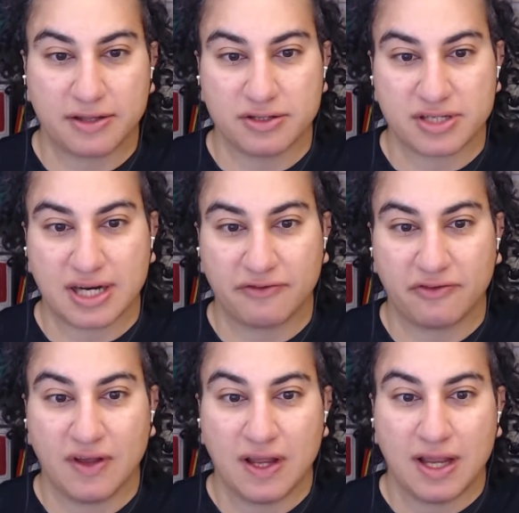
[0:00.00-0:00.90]
There's kind
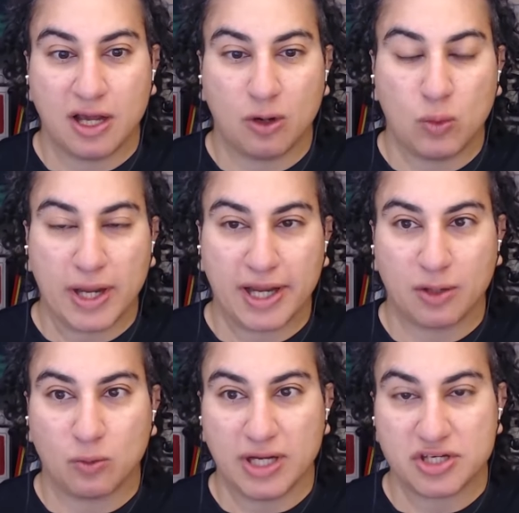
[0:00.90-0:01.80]
of a way
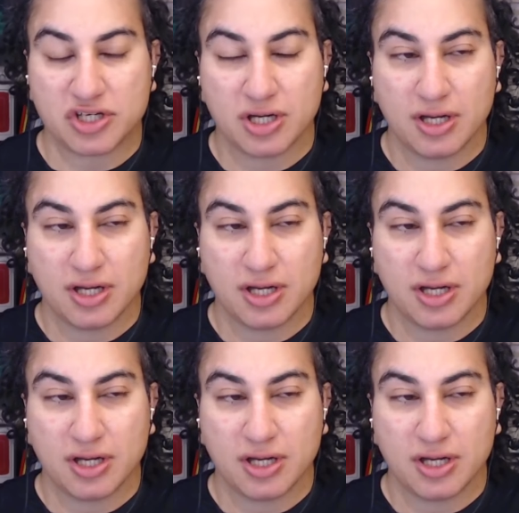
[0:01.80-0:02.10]
in which